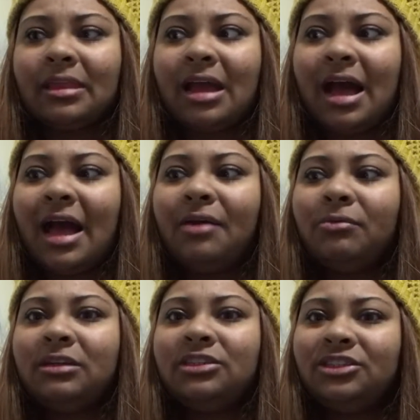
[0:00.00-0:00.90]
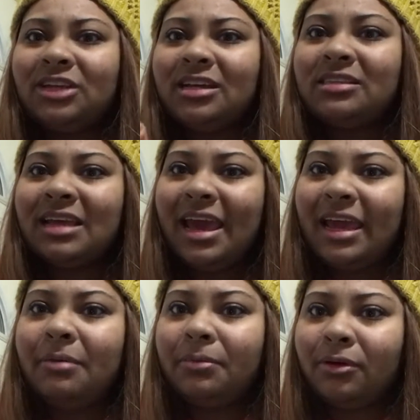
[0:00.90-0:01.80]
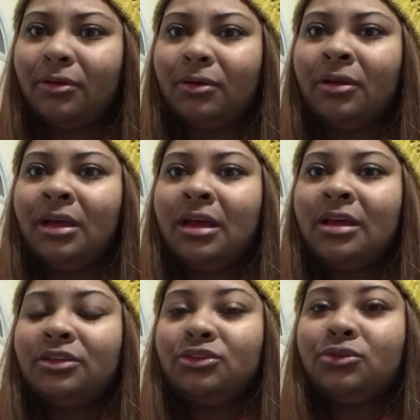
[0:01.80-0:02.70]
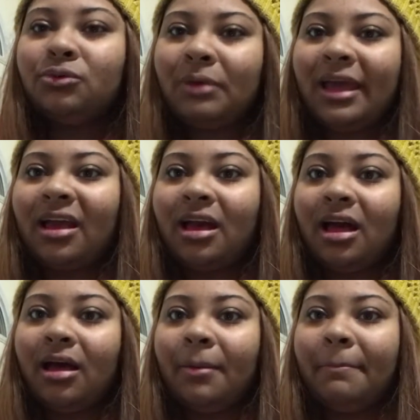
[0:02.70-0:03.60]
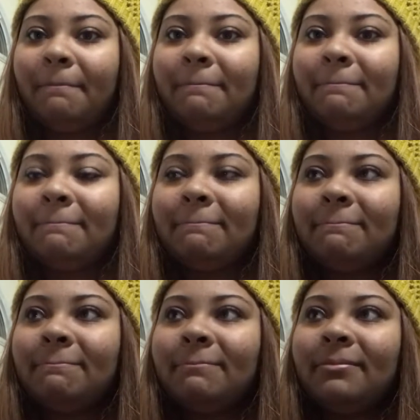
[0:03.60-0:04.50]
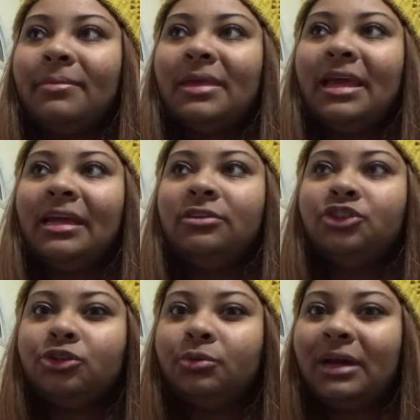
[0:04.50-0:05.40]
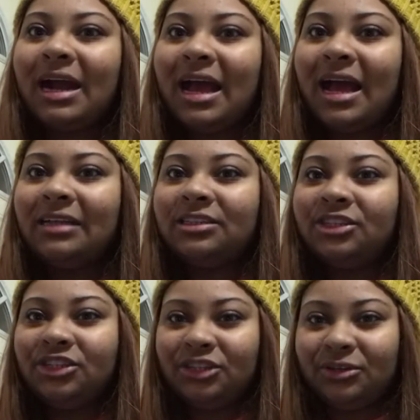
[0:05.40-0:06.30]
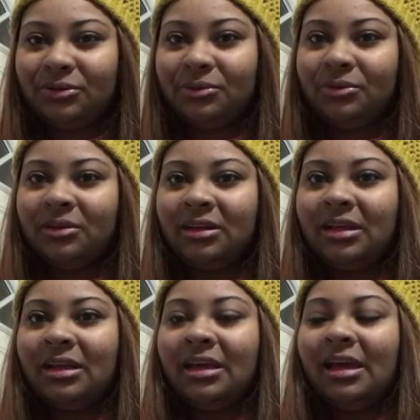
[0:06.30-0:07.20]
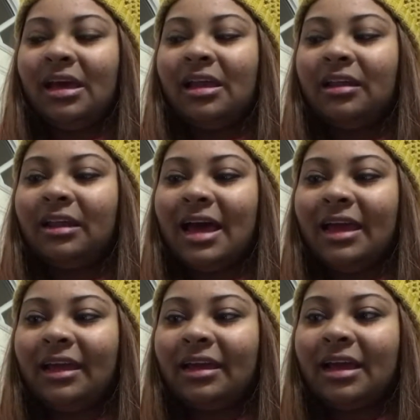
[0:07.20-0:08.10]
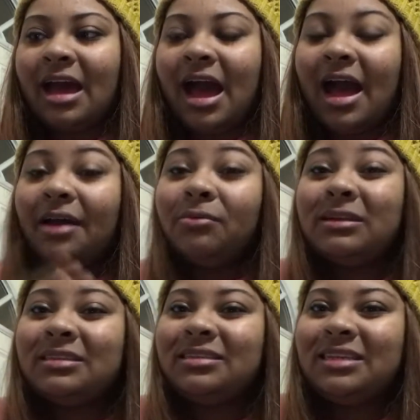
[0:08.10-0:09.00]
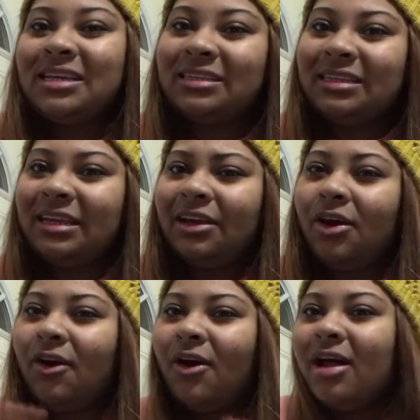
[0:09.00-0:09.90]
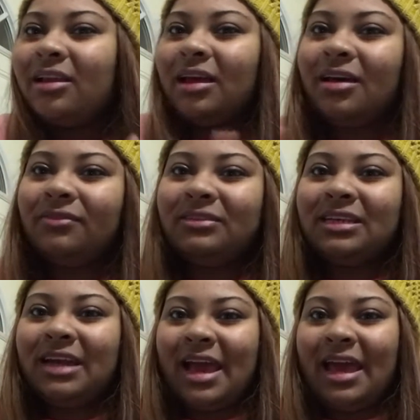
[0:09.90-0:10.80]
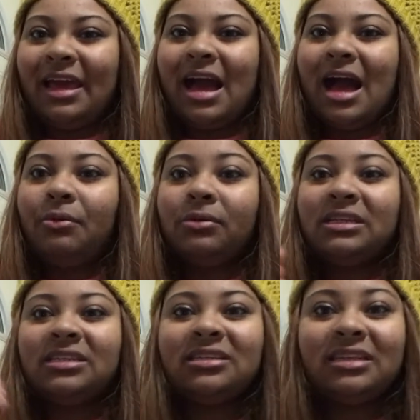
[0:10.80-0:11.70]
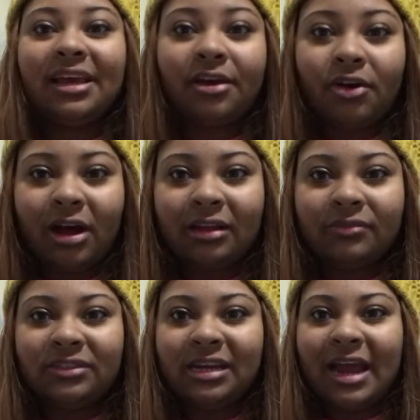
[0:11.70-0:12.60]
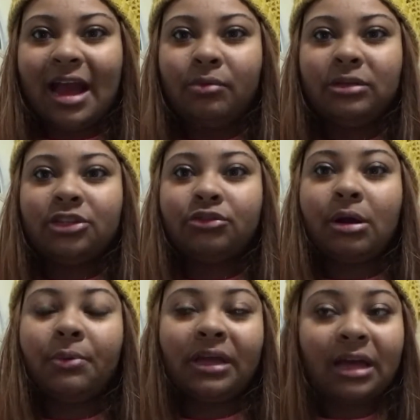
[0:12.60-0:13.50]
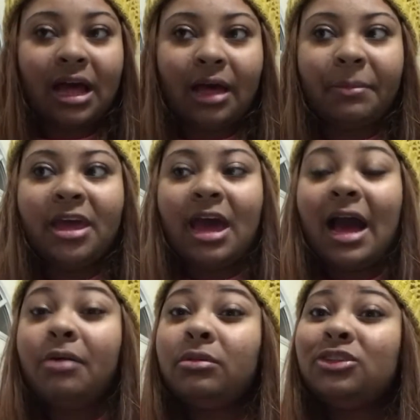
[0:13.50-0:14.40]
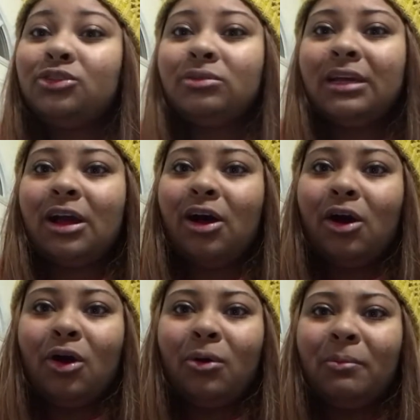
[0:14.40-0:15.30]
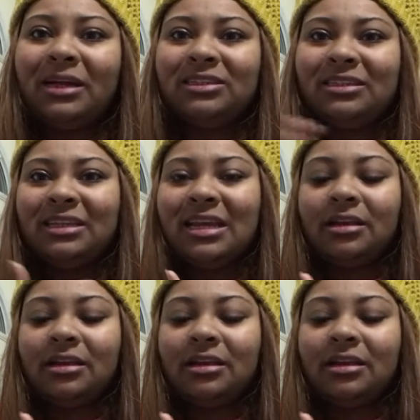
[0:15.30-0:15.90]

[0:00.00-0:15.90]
I was just able to wake up and do what I had to do. Like, I was dizzy all of today. I was sick all of today. I was throwing up. I was doing a whole bunch of things.